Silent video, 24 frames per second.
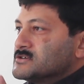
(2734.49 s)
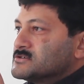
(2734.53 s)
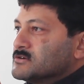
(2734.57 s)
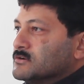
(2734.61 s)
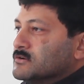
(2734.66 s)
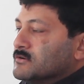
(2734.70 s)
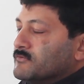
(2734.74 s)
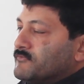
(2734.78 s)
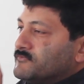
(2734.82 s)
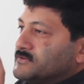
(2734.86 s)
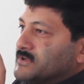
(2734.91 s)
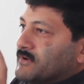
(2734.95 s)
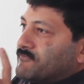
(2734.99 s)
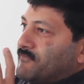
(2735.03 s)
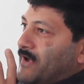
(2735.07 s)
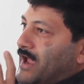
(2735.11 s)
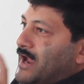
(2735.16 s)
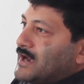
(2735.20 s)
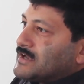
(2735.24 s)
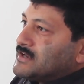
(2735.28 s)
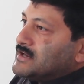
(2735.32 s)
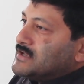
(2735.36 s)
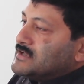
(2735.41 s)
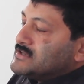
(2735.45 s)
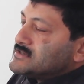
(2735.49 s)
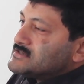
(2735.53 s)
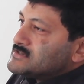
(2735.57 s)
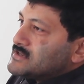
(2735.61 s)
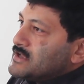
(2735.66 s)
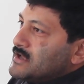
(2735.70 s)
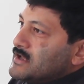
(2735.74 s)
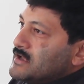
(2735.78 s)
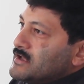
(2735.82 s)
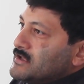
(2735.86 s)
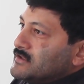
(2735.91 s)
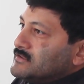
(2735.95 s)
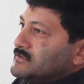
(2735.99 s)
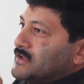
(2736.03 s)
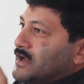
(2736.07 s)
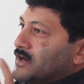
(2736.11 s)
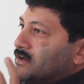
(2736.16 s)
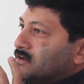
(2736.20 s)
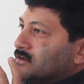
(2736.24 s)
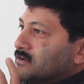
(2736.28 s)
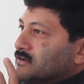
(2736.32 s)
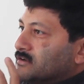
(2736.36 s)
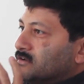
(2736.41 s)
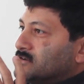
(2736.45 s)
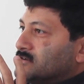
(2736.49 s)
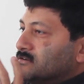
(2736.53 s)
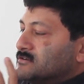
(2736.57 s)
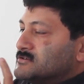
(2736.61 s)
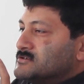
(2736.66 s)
So the fact is that